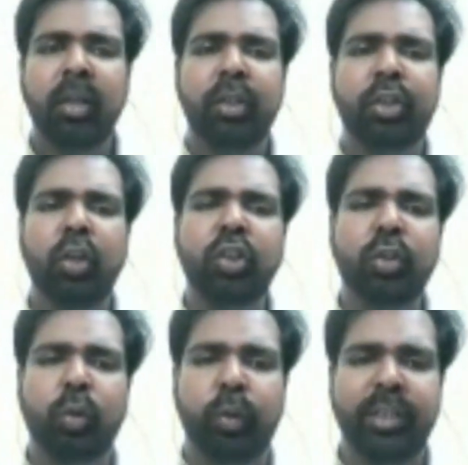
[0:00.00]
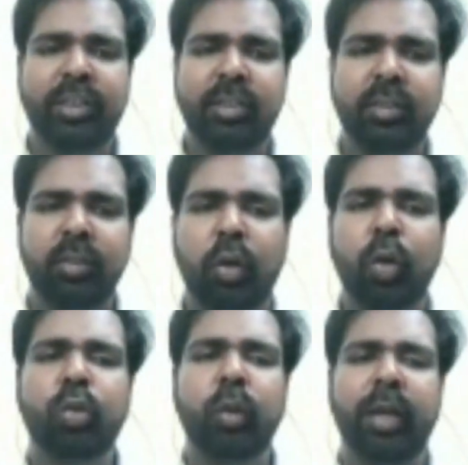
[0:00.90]
short stories
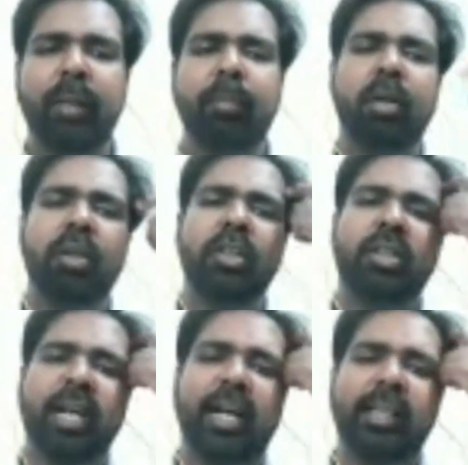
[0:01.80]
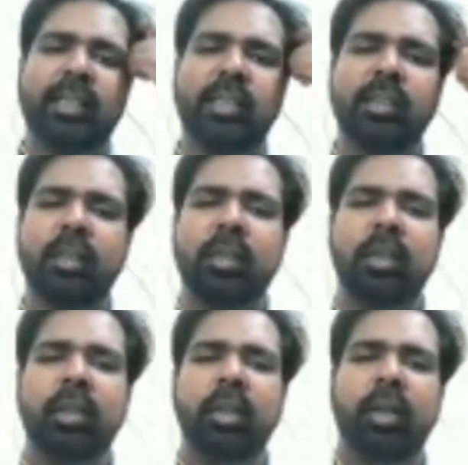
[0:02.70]
also emerged as
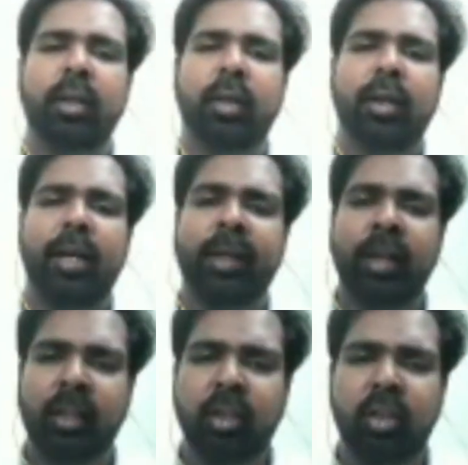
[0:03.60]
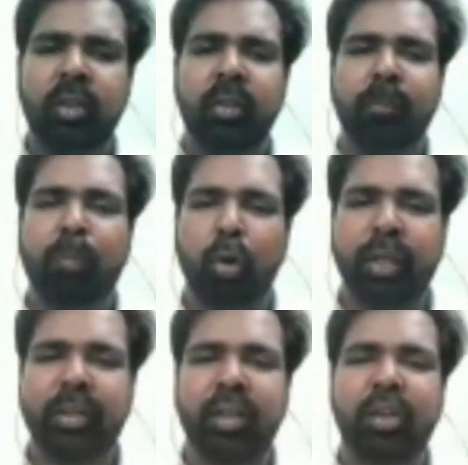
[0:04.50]
another
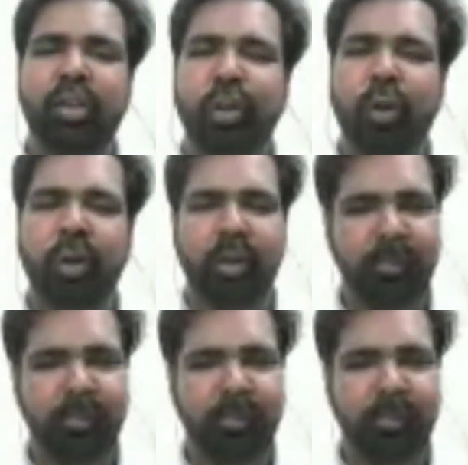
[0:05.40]
pocket Jean.